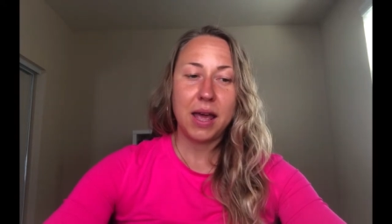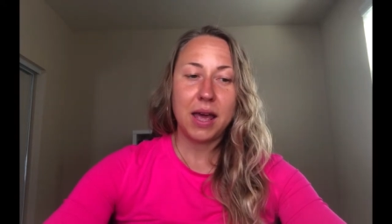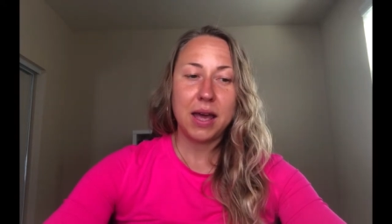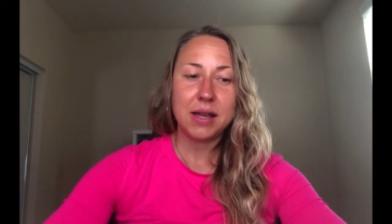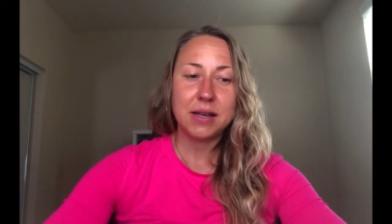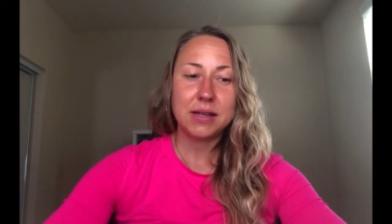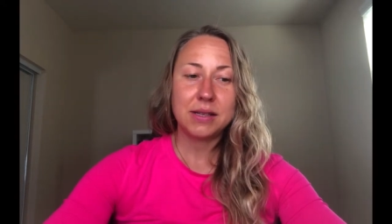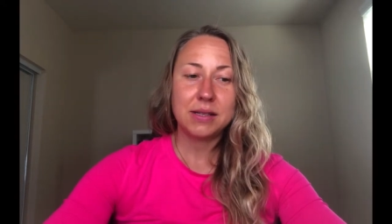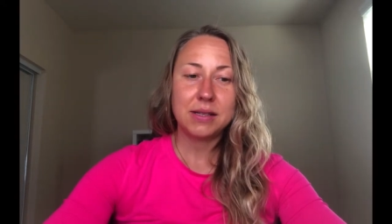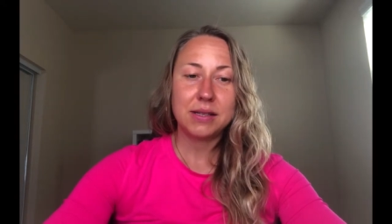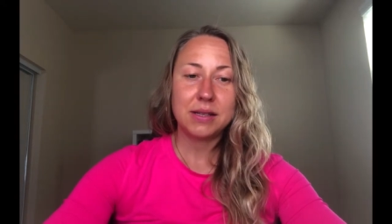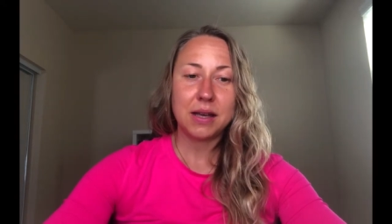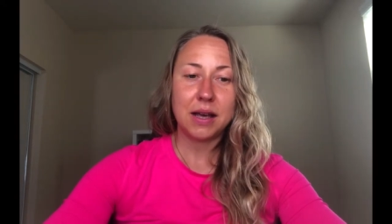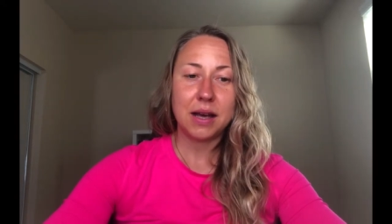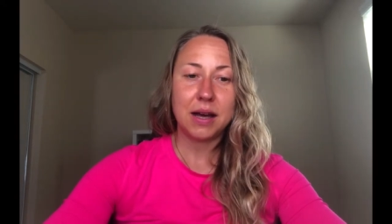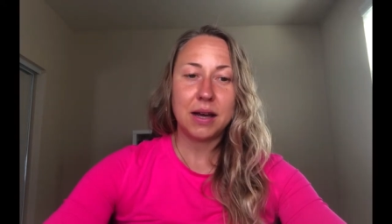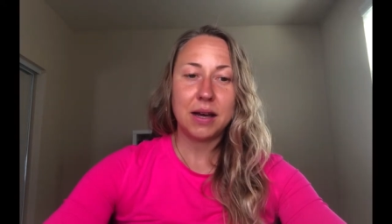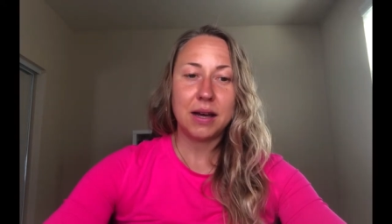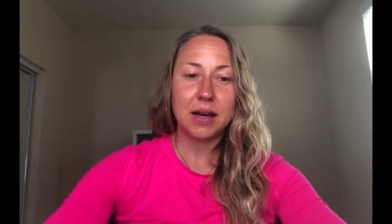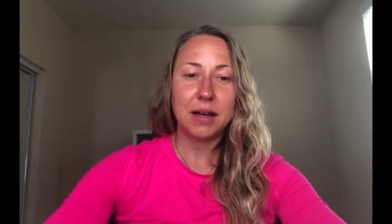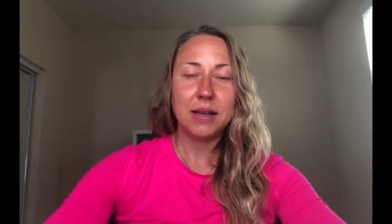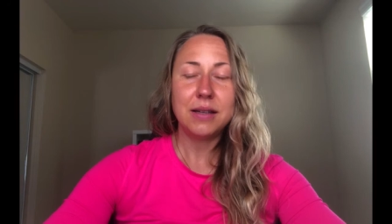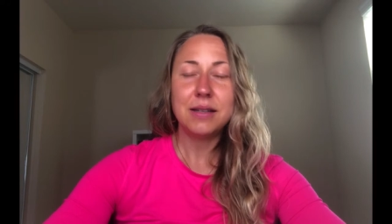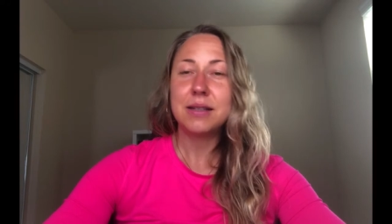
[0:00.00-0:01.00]
And
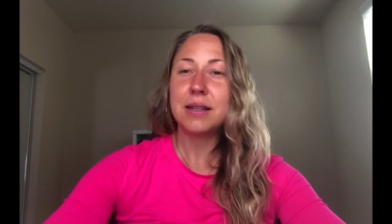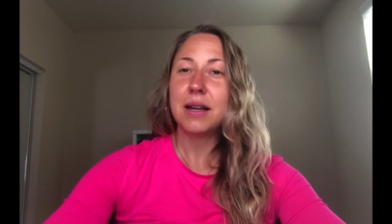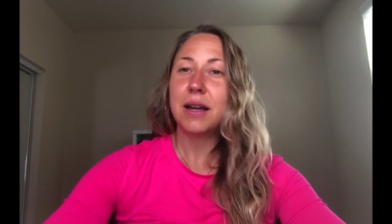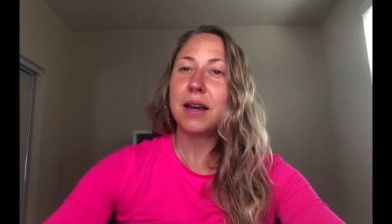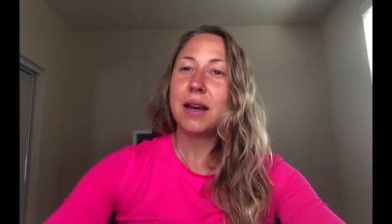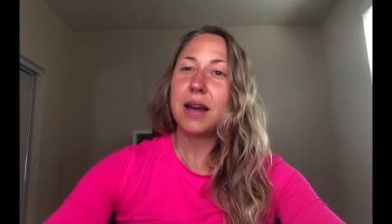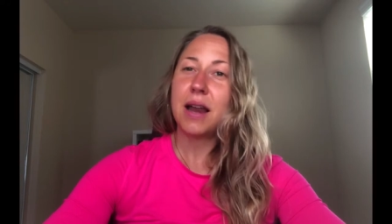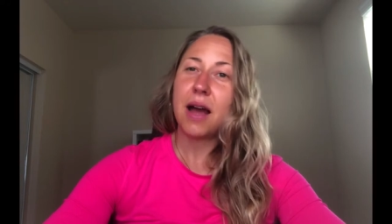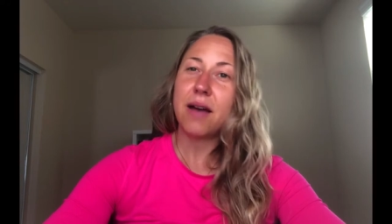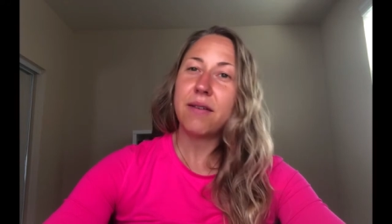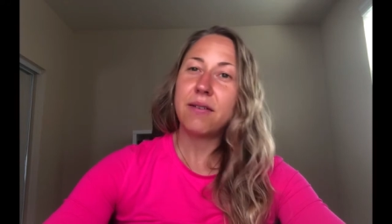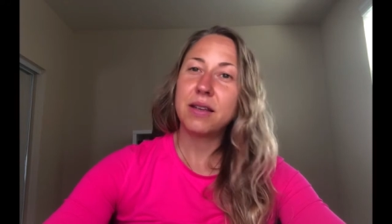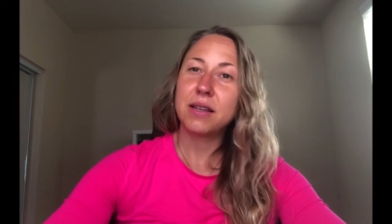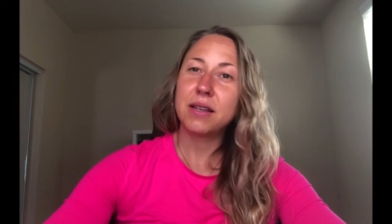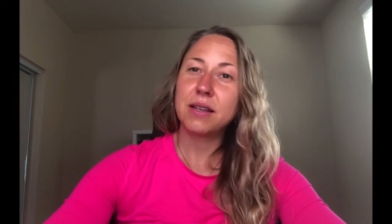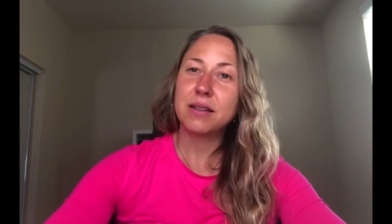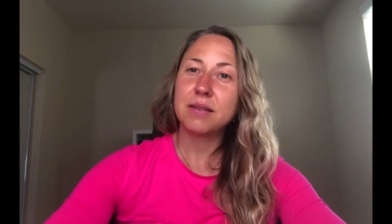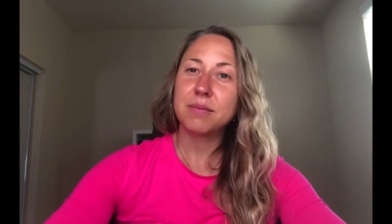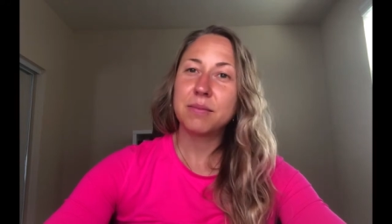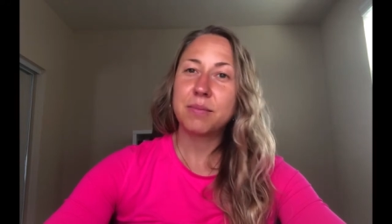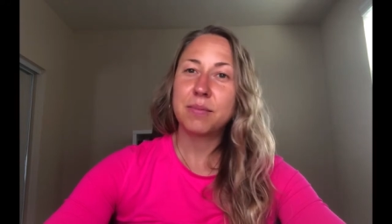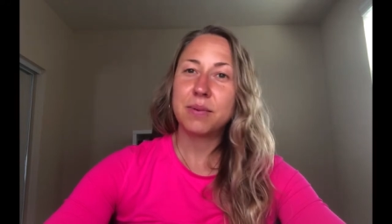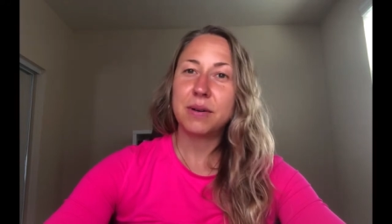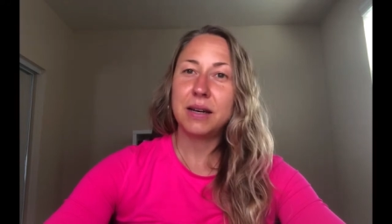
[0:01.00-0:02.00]
uh, I started
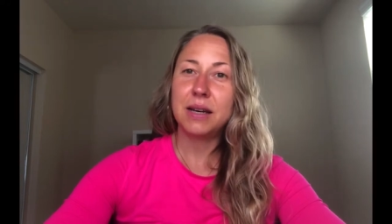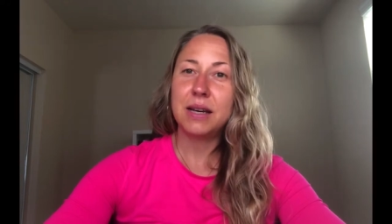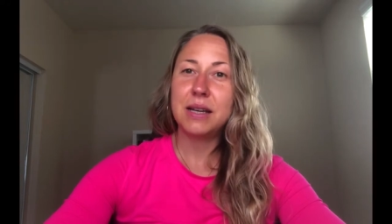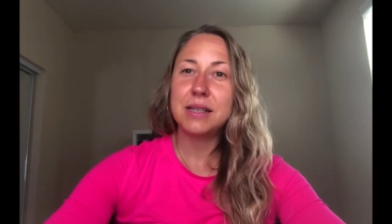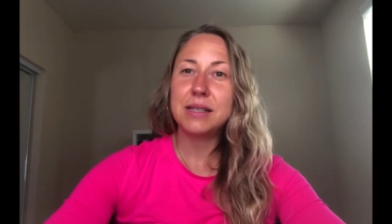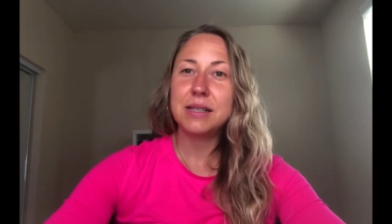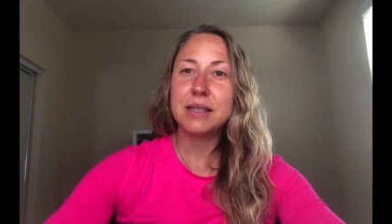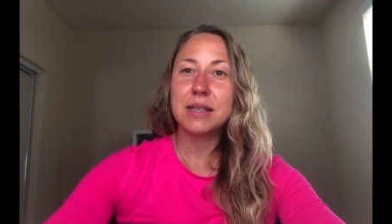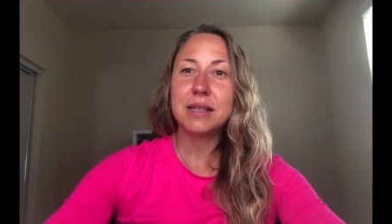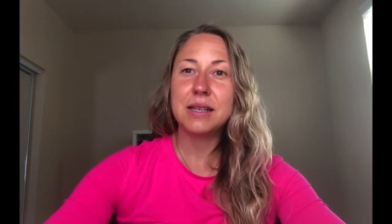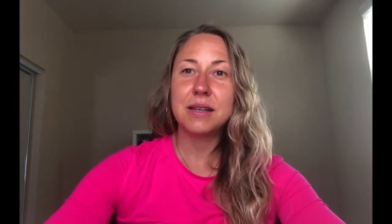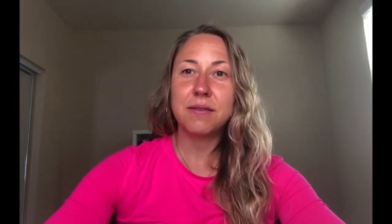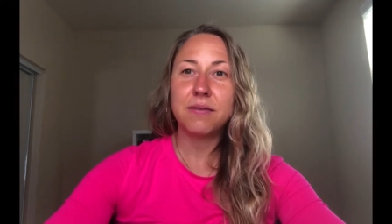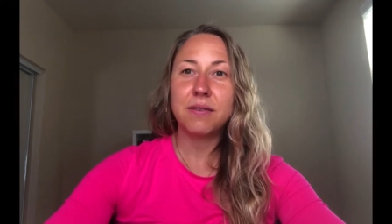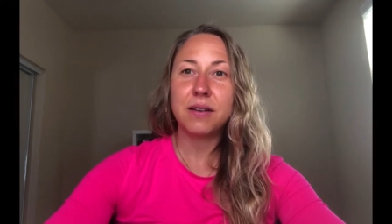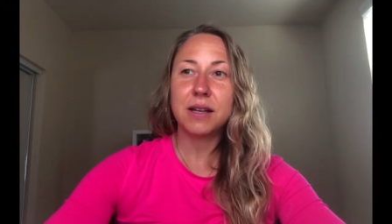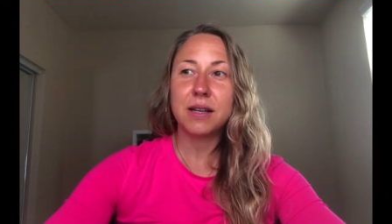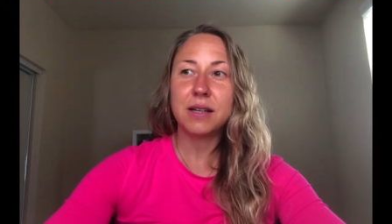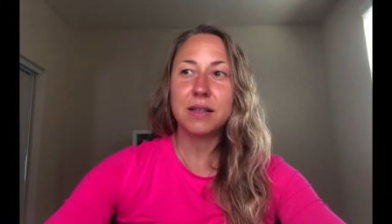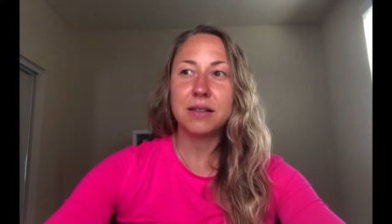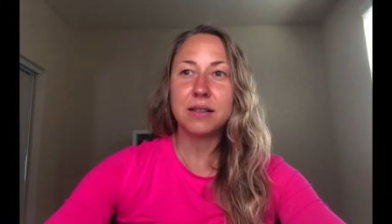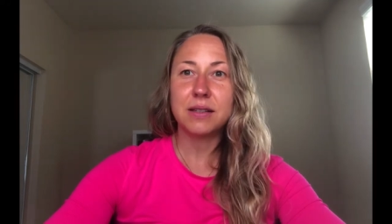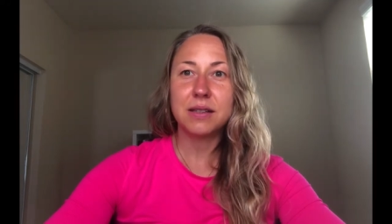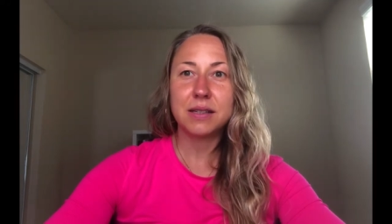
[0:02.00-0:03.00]
having pretty
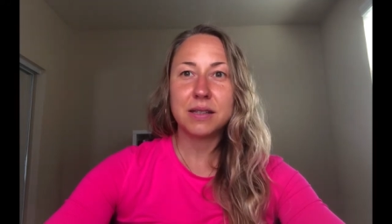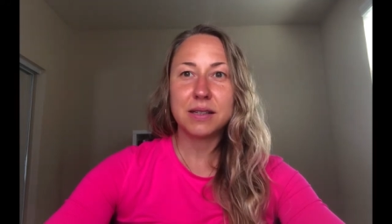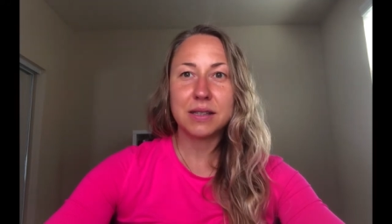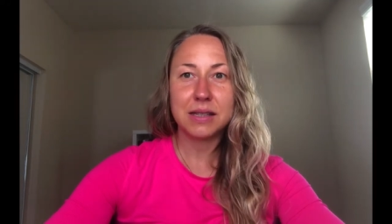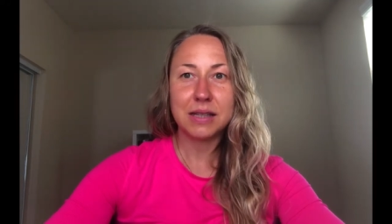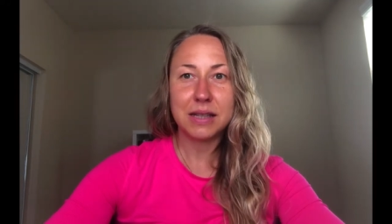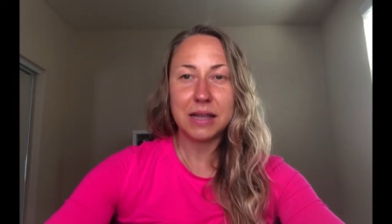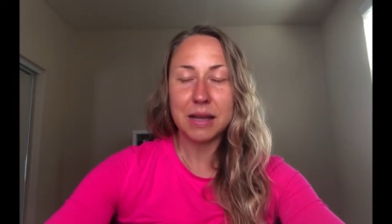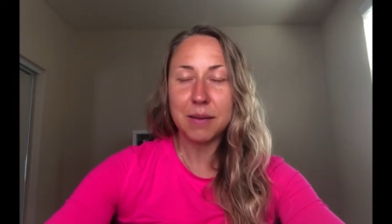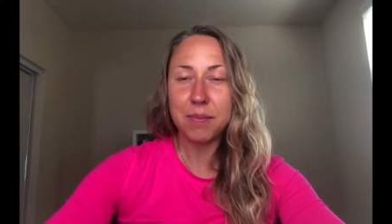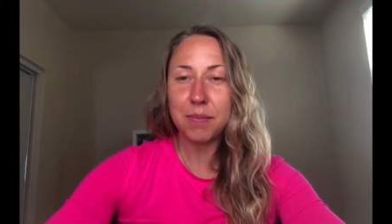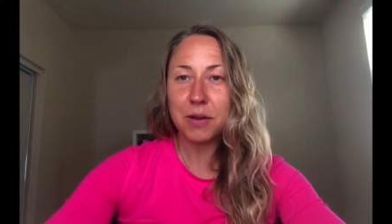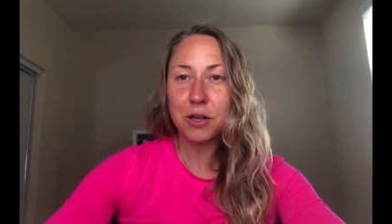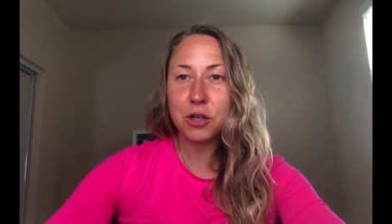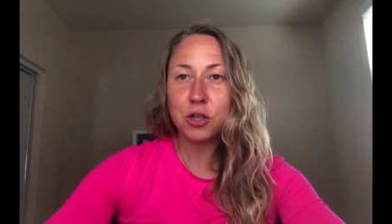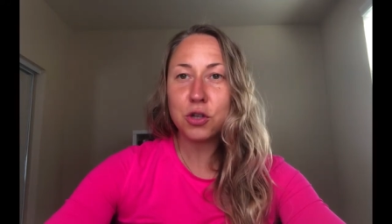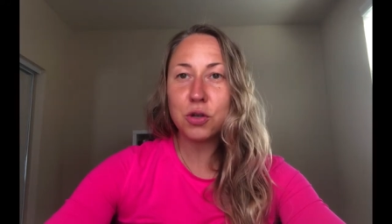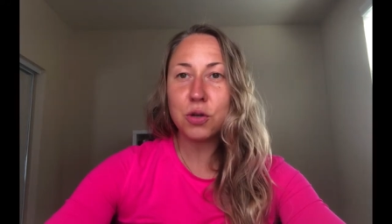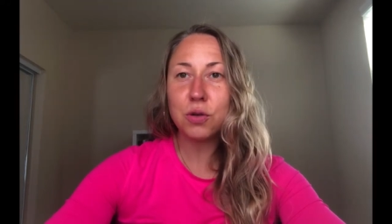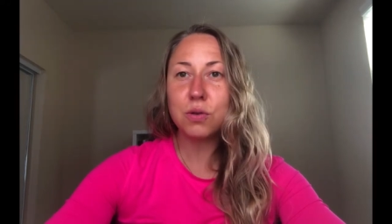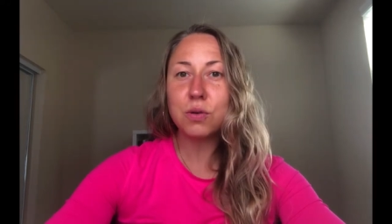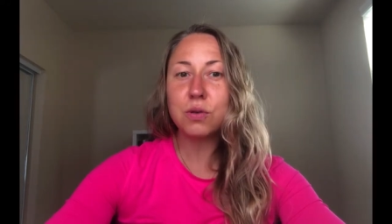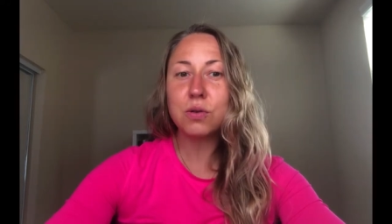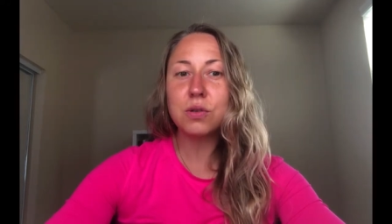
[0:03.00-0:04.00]
significant sleep
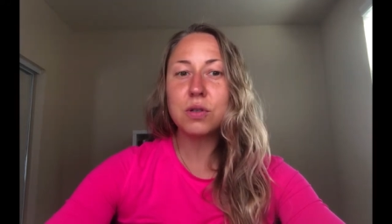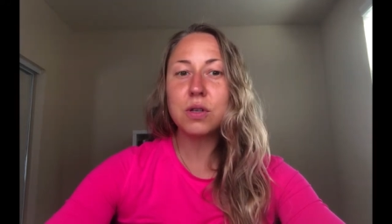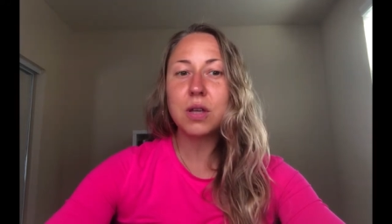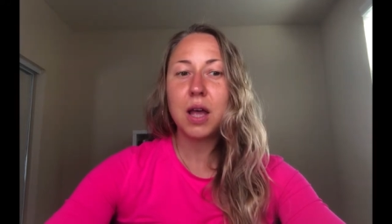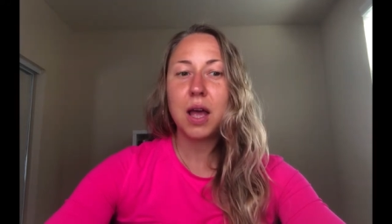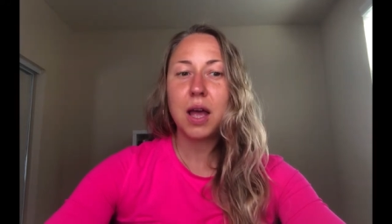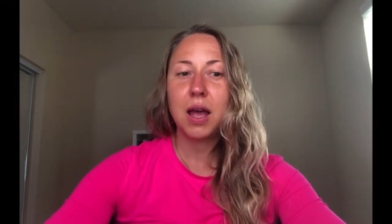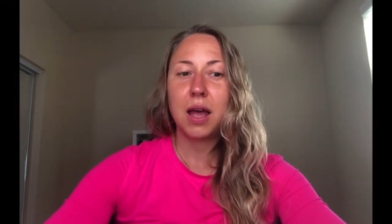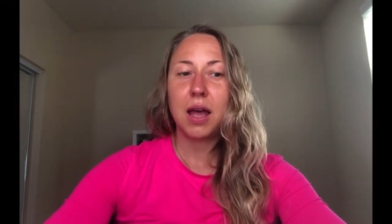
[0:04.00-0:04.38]
issues.